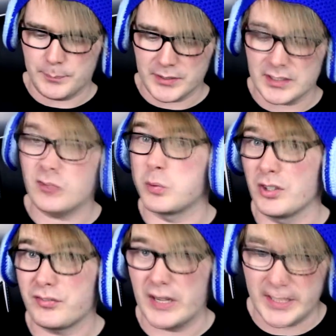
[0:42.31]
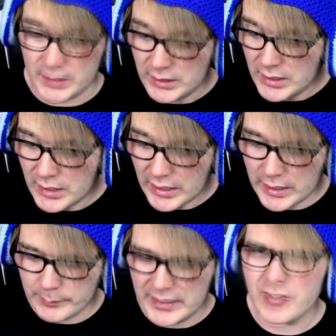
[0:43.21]
but this one's fine.
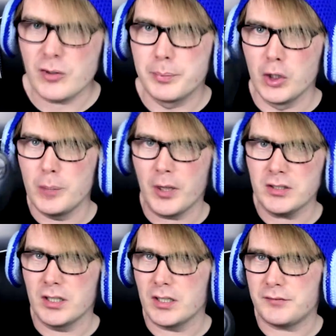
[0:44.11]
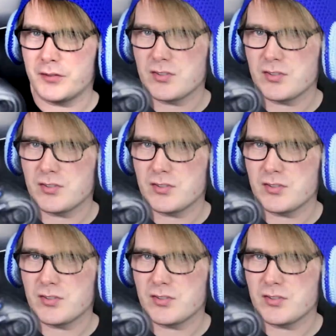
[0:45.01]
It has a blue button on it for